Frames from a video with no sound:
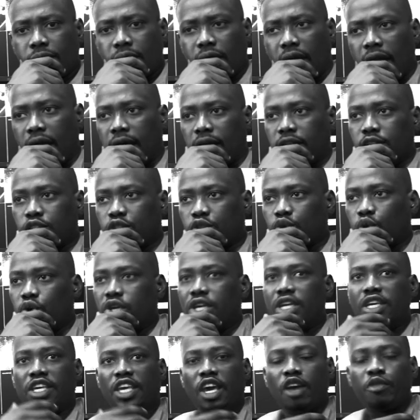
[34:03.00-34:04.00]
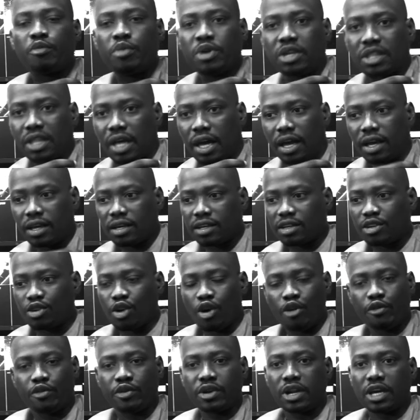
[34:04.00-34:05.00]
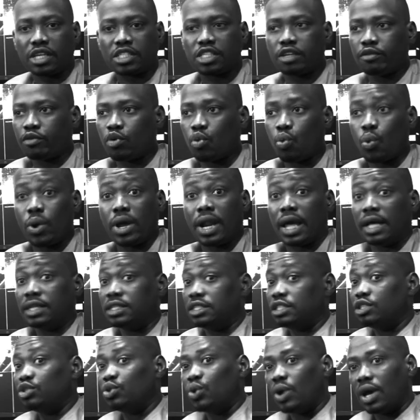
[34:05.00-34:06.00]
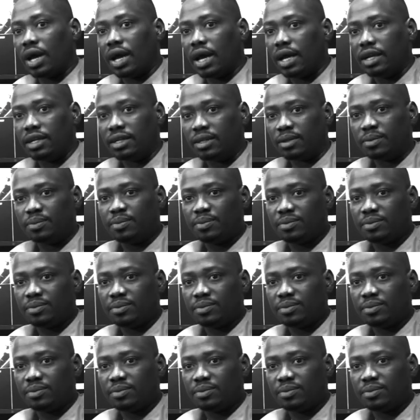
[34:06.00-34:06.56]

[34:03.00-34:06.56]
And so he gave me that confidence even when I didn't know I had it.